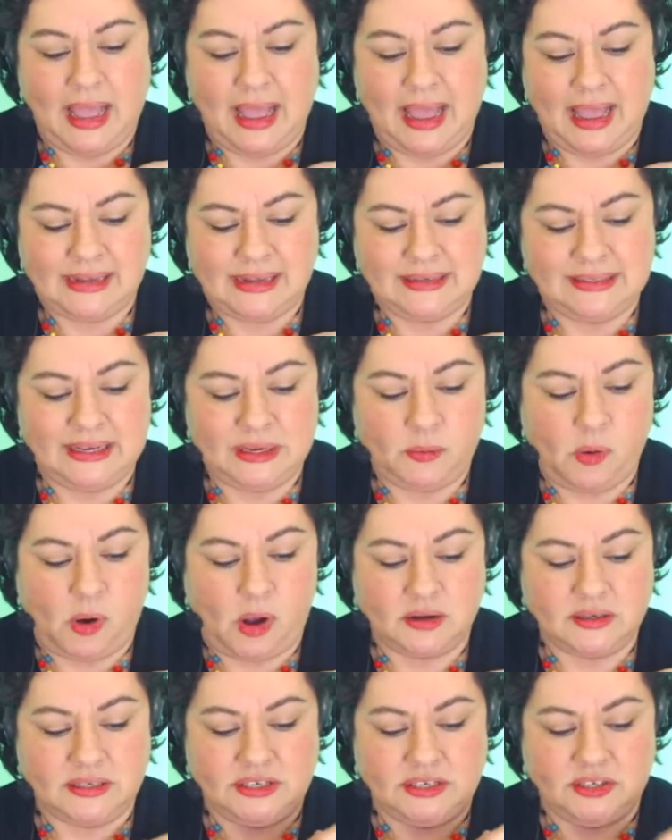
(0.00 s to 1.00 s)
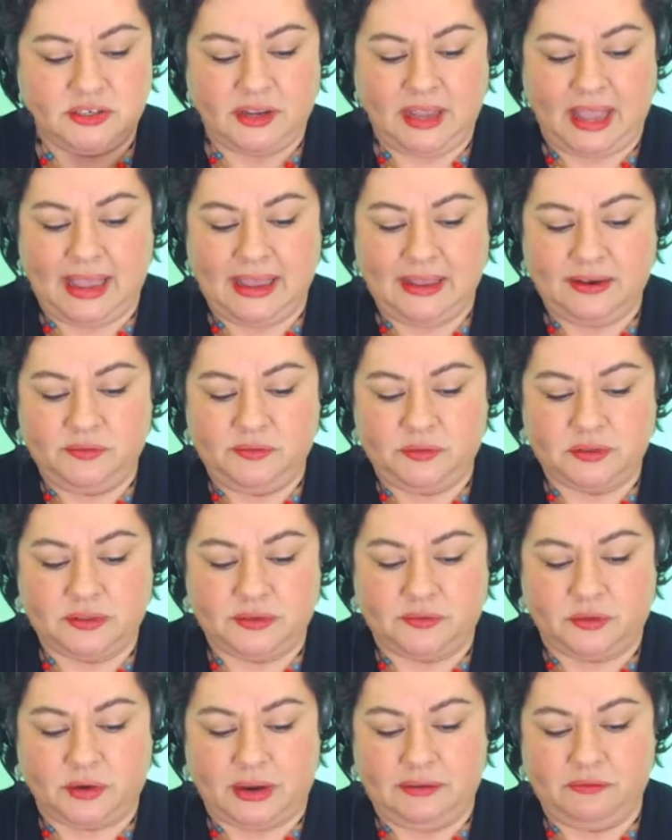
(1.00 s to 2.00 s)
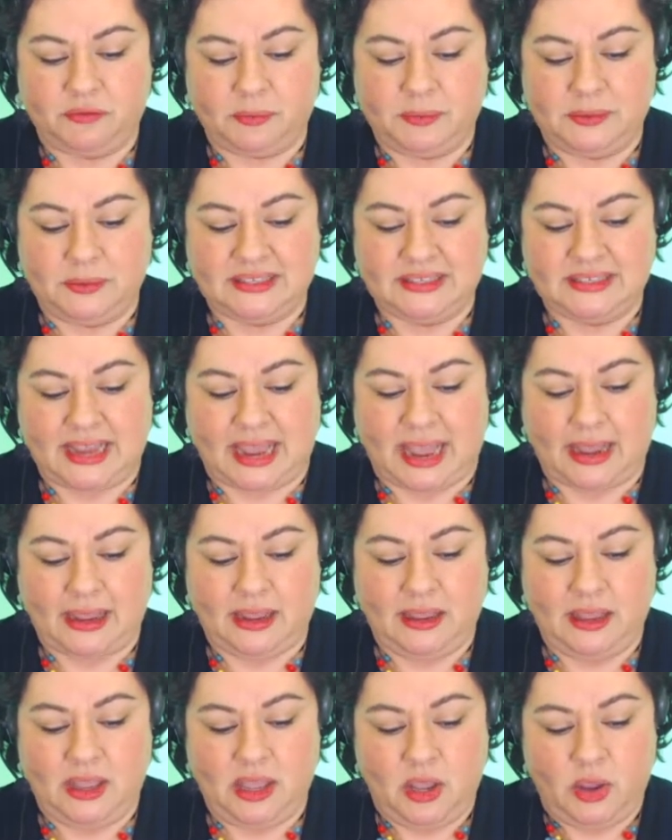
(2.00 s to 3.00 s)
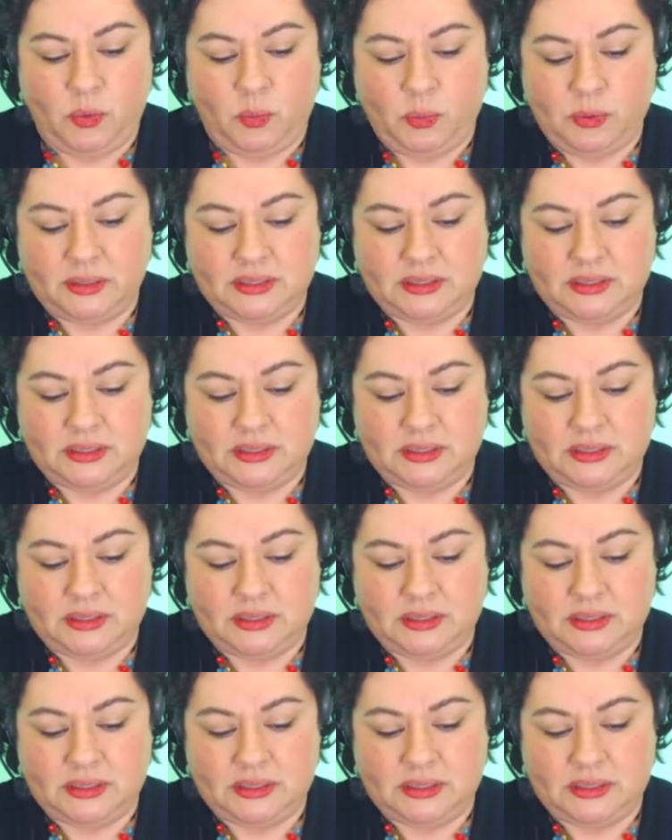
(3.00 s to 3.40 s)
As he walked, he took handfuls of grain from the sack. With a